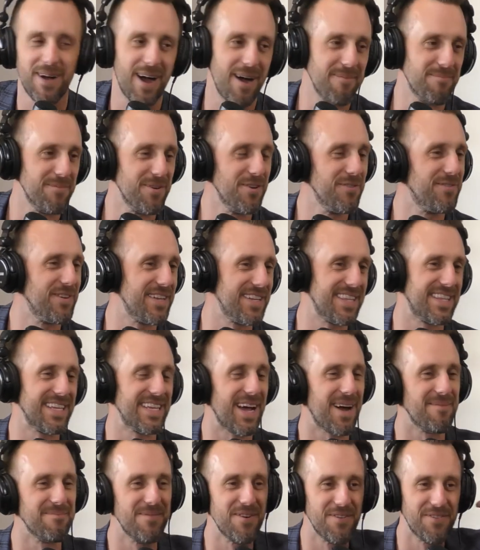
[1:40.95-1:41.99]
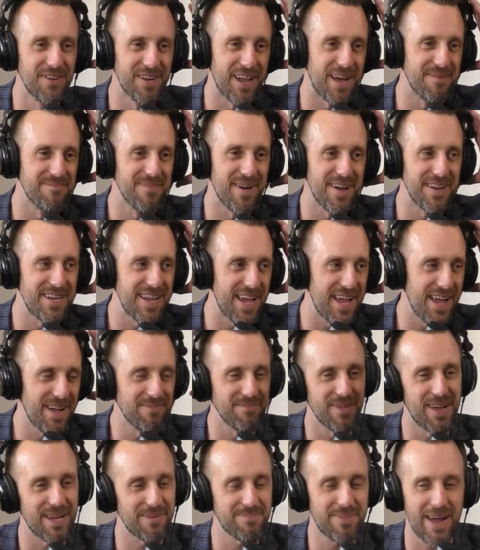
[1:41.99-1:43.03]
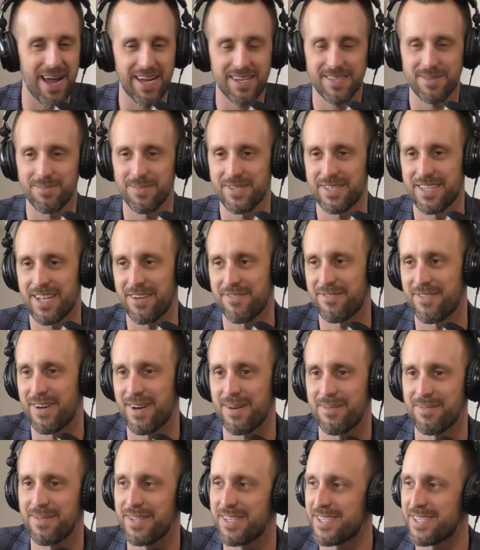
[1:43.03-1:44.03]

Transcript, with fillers: I'm moving. I'm moving on Monday. I'm like pack some stuff up.